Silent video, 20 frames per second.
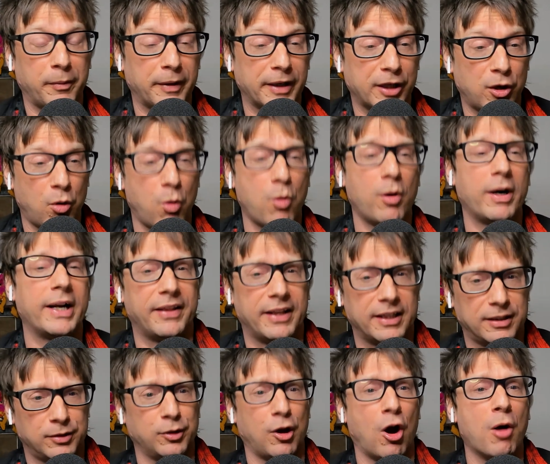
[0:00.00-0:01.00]
recording
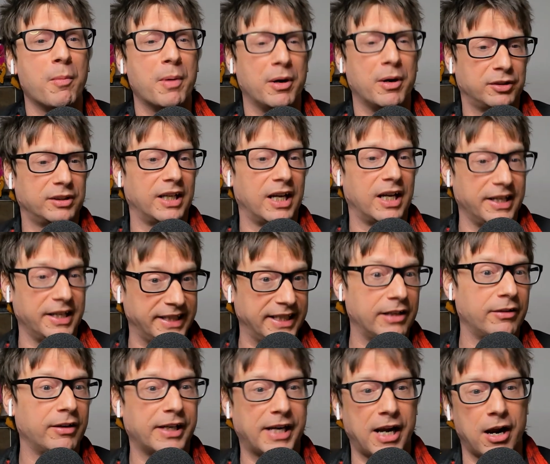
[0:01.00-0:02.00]
this almost a
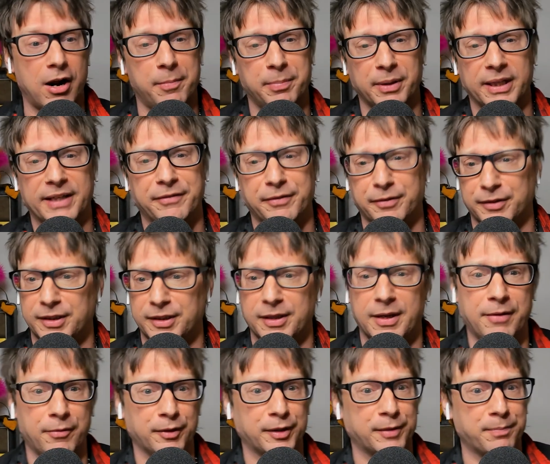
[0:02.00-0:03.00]
year ago. I believe it was
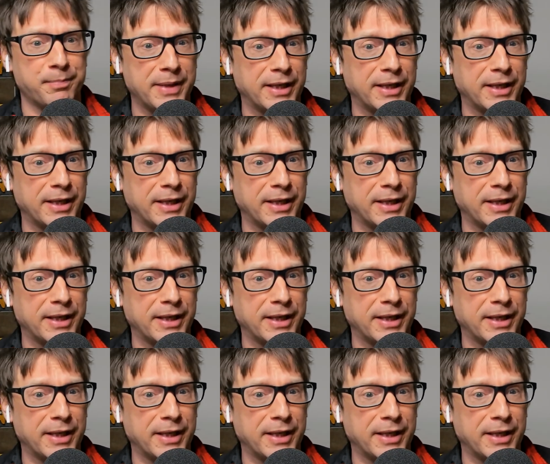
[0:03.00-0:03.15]
it was